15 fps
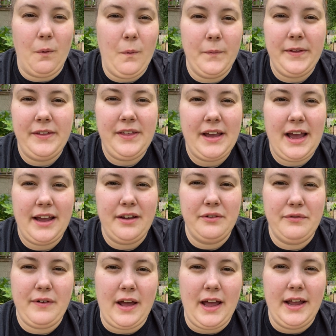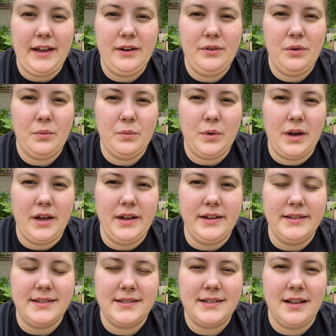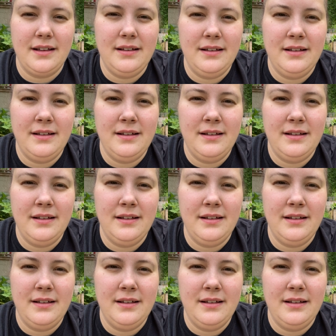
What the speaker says: only thing I could find was